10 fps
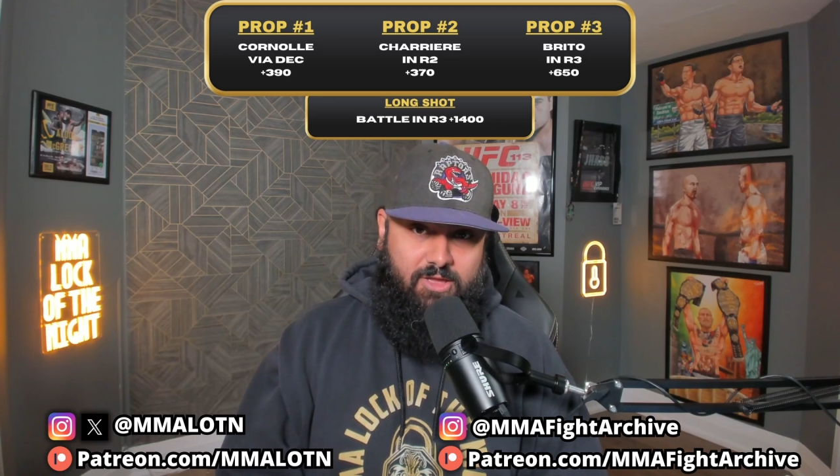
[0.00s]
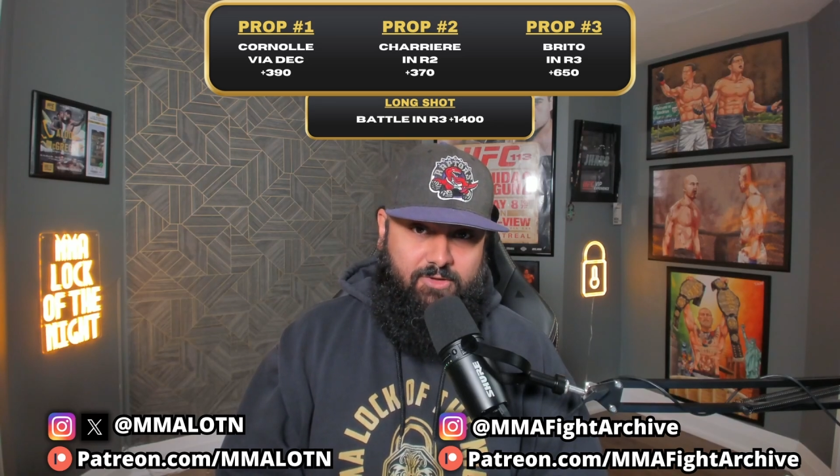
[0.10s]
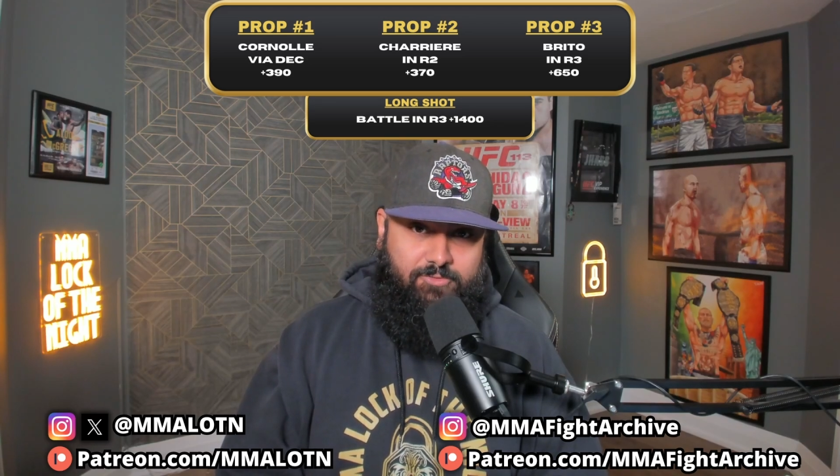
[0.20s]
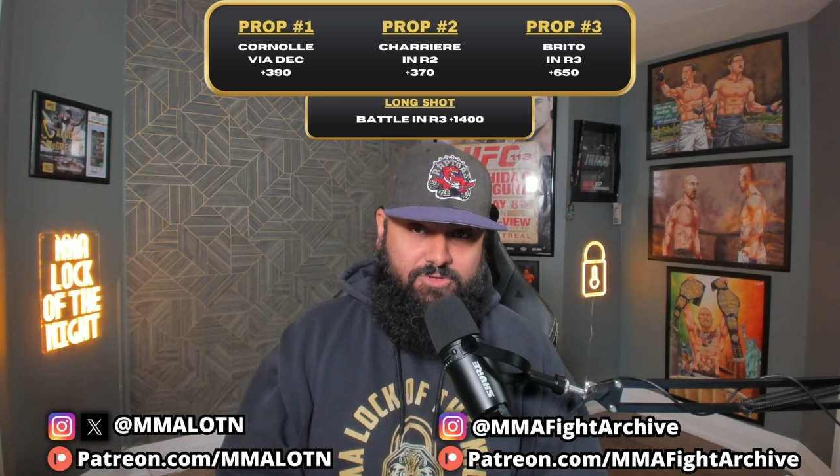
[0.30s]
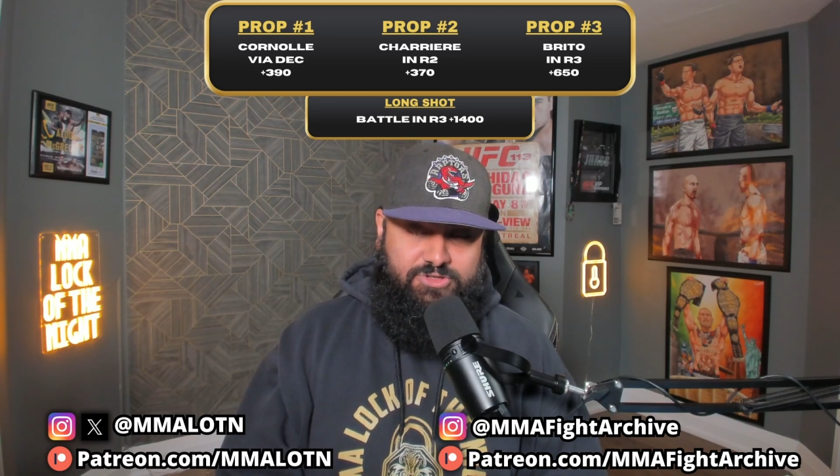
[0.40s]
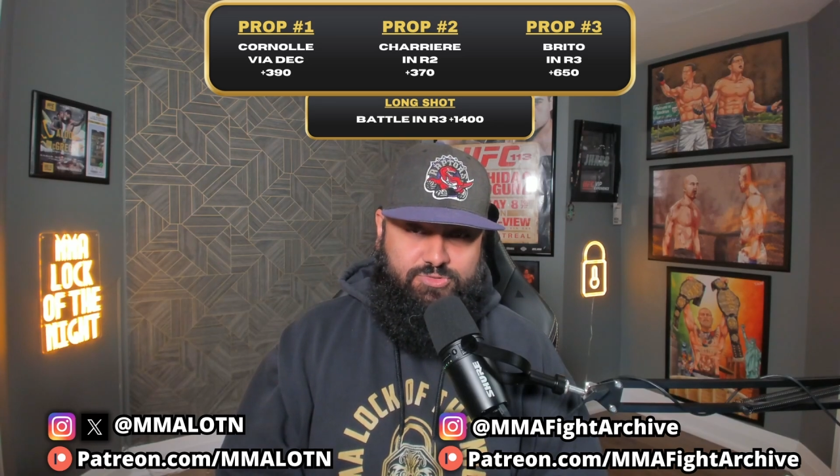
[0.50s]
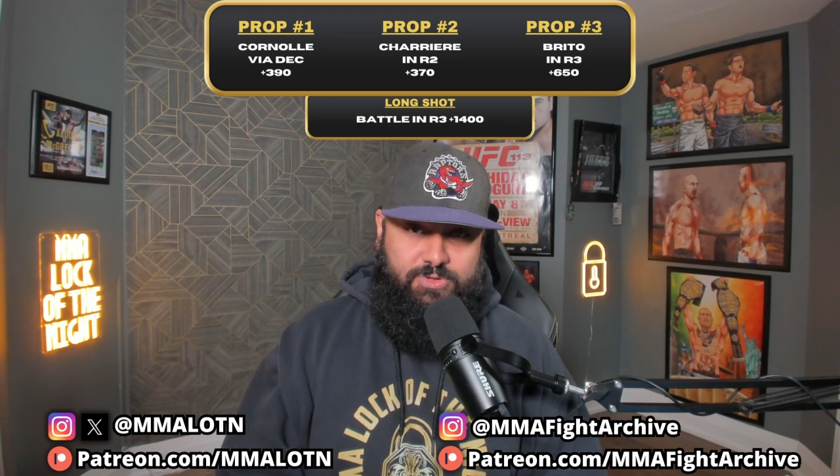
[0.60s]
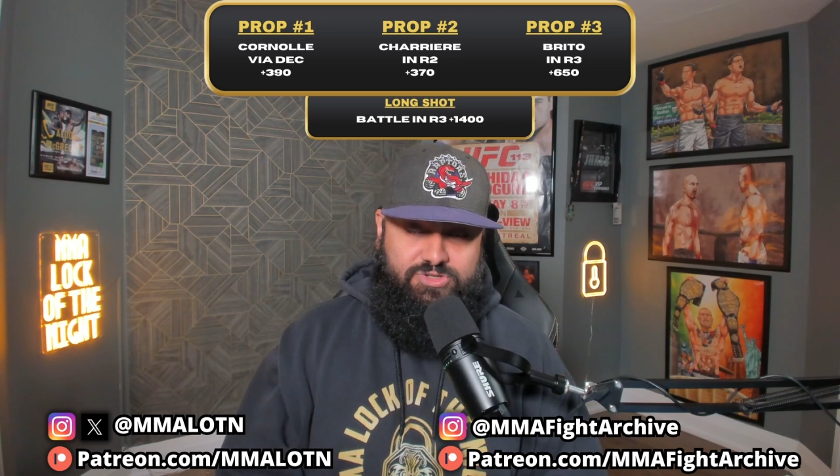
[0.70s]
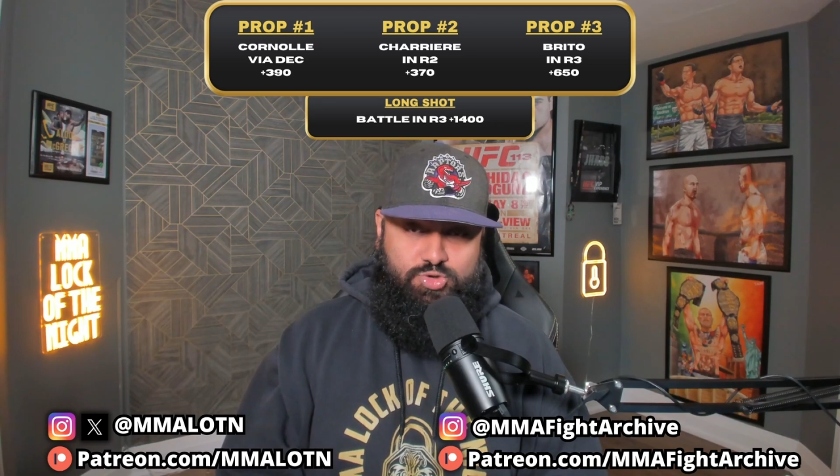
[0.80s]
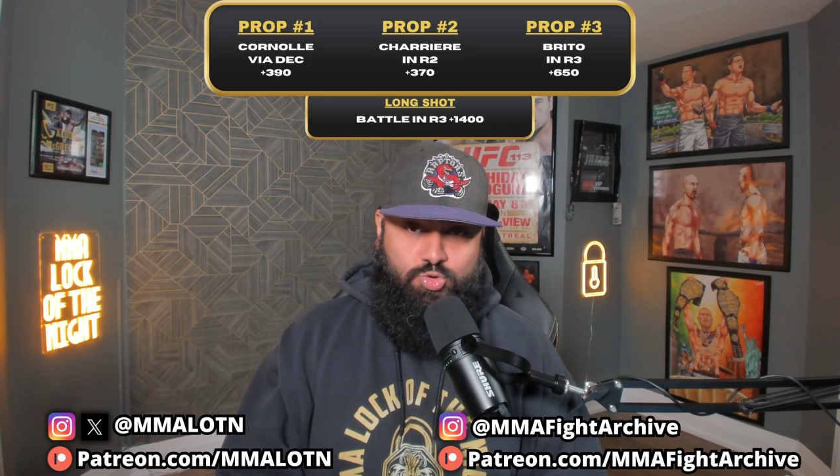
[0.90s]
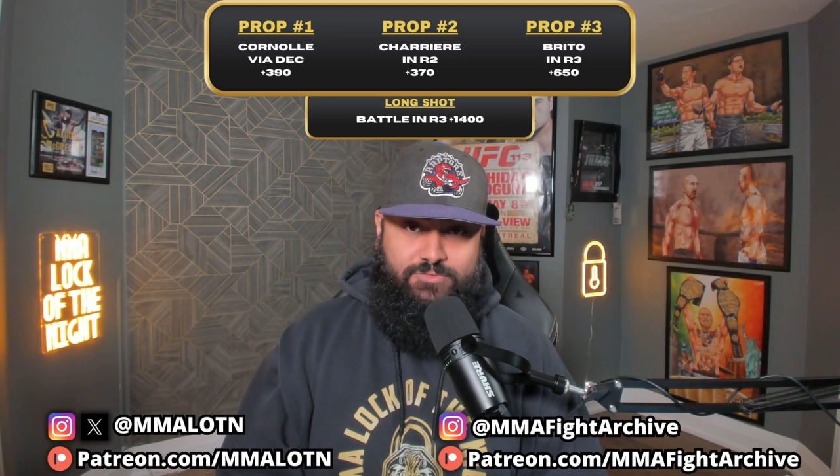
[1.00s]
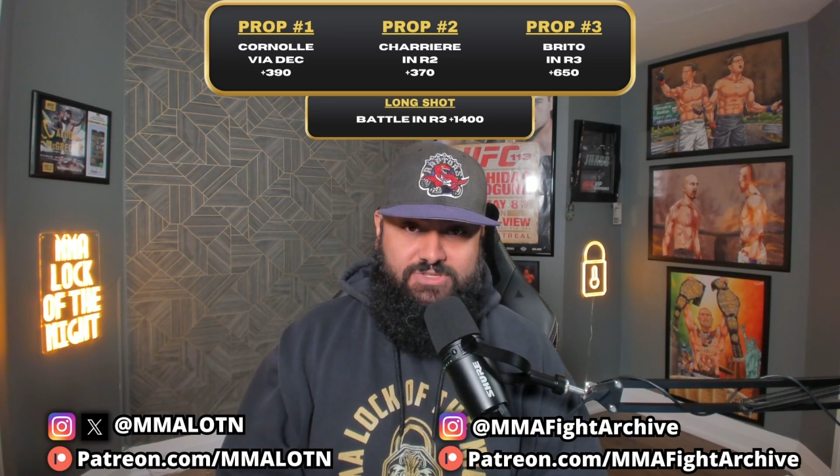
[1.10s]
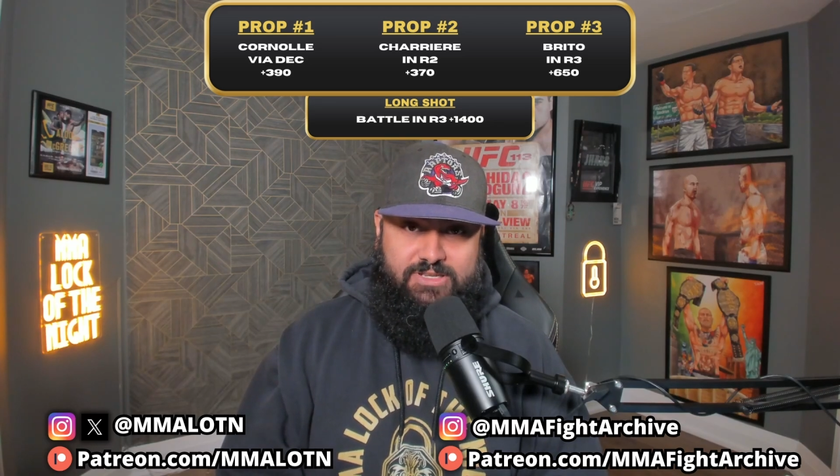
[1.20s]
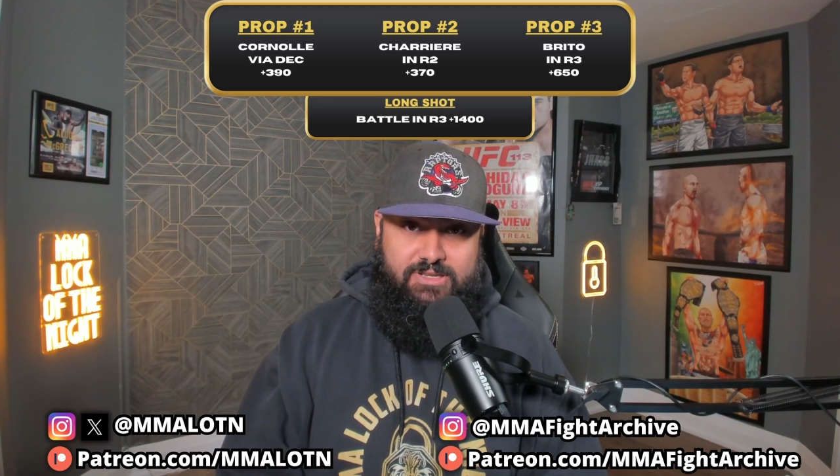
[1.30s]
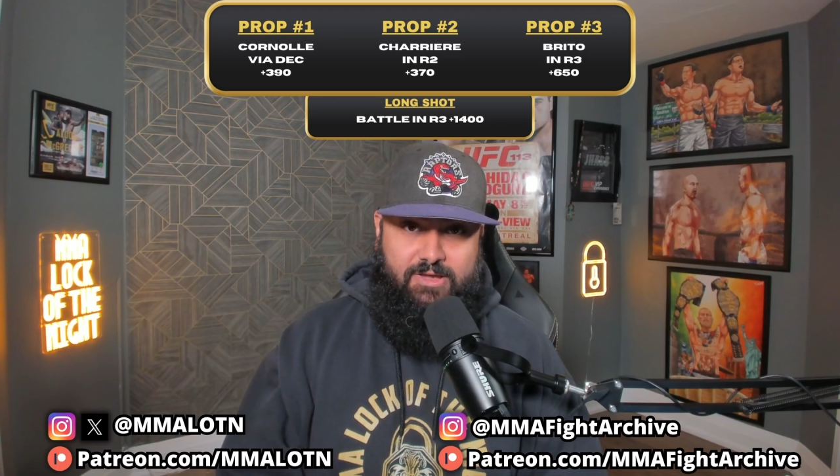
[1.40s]
for this week's
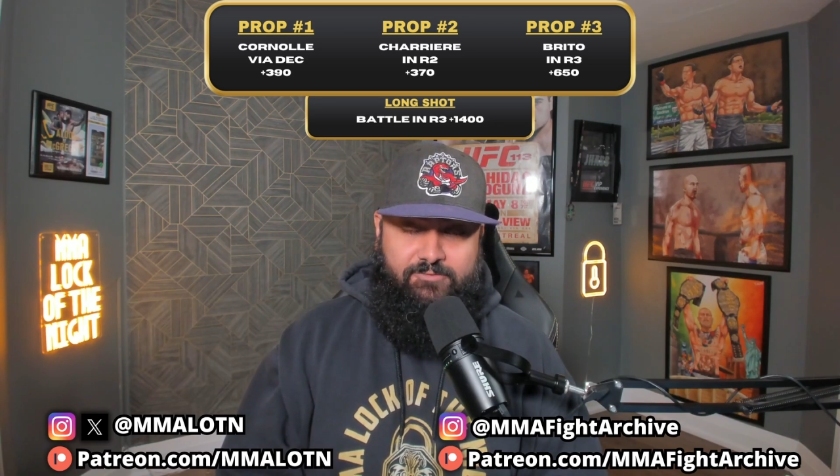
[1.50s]
UFC